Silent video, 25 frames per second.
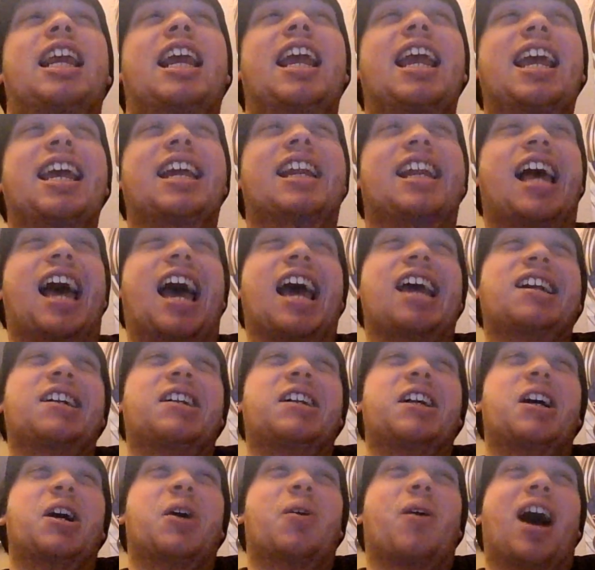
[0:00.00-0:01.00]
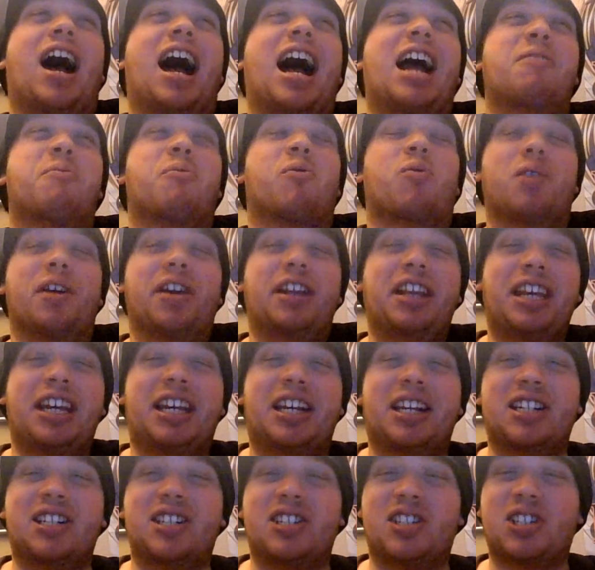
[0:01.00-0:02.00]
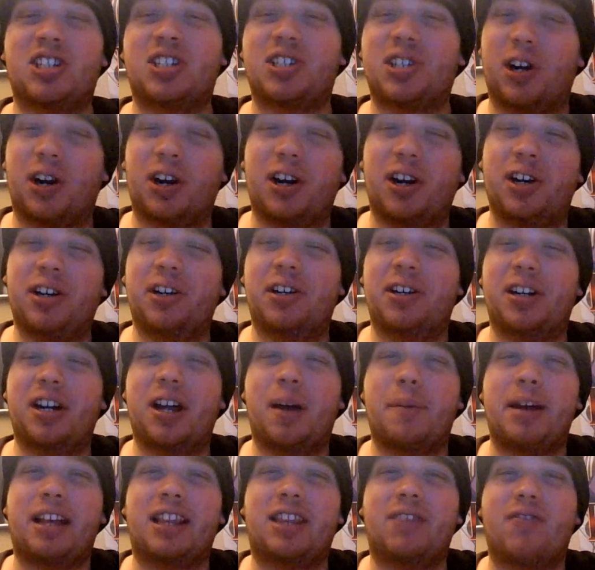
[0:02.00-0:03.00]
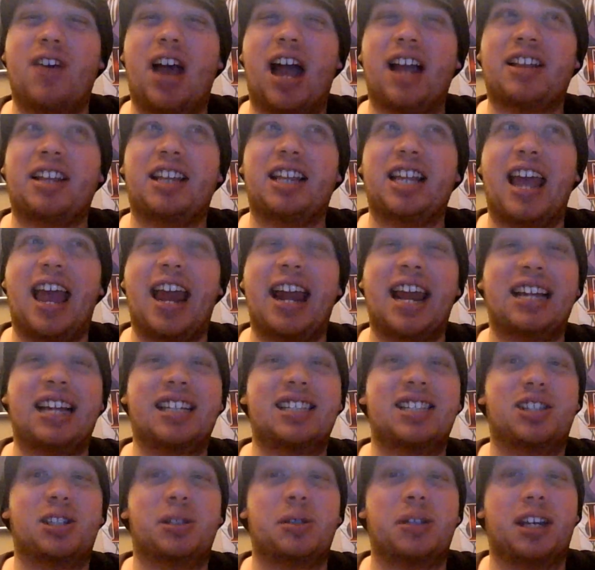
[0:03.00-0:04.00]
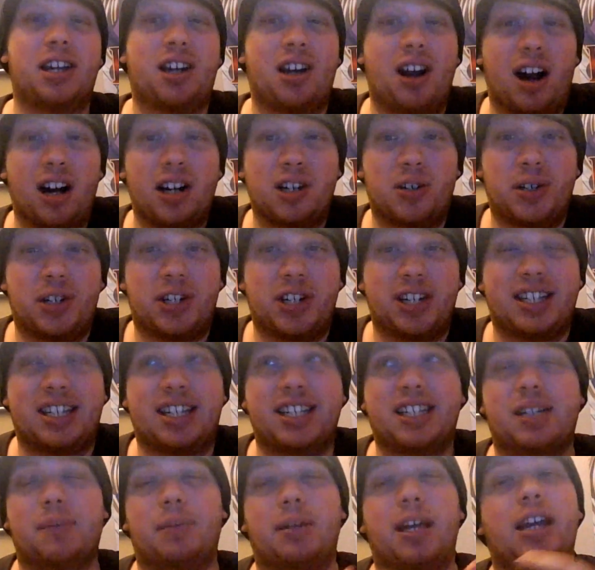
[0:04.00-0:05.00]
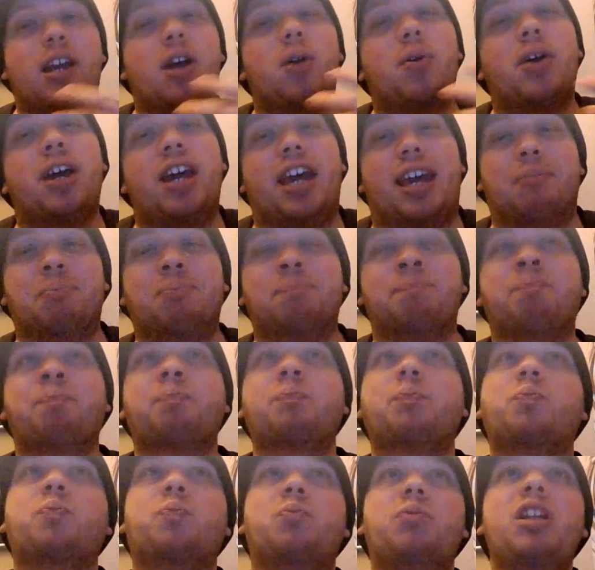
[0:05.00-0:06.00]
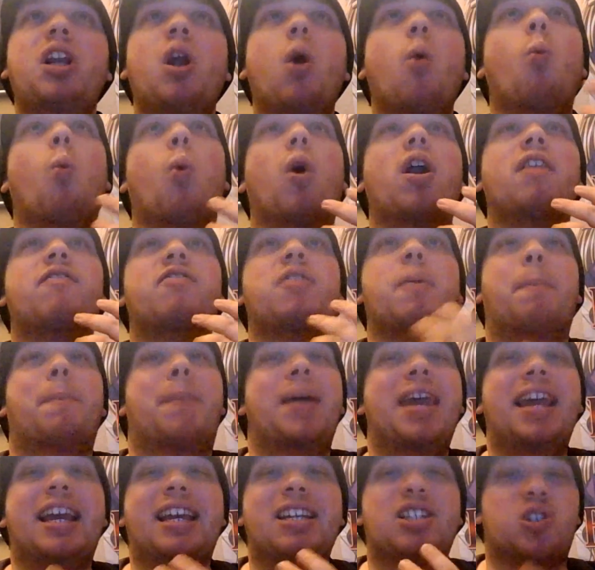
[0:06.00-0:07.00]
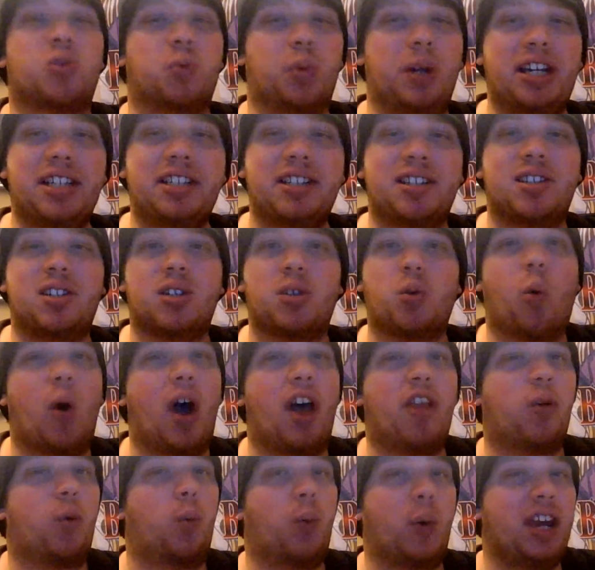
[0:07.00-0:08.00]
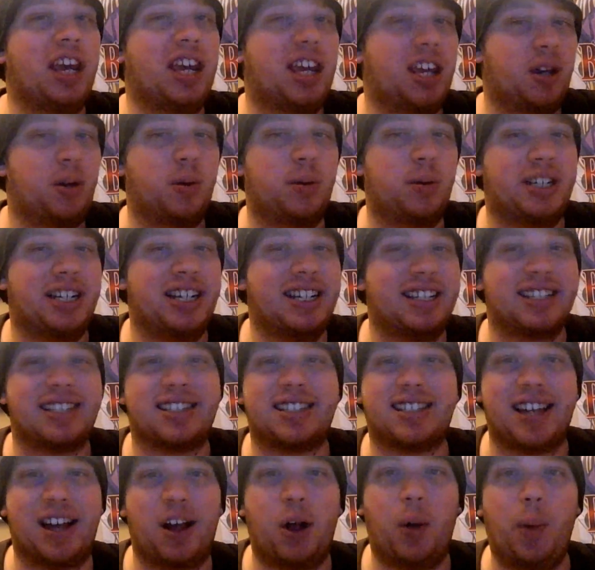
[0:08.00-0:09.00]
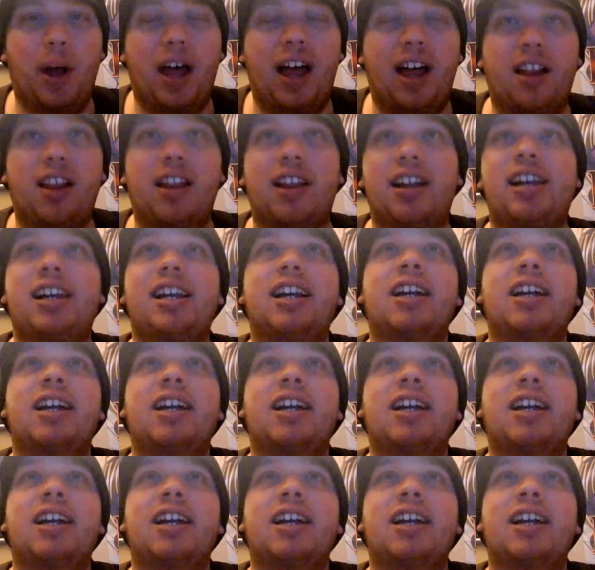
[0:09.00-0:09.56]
And I don't know, I'm really concerned about the fact that the NX is using cartridges, because I'm like, okay, one of the biggest reasons why the Wii U didn't sell well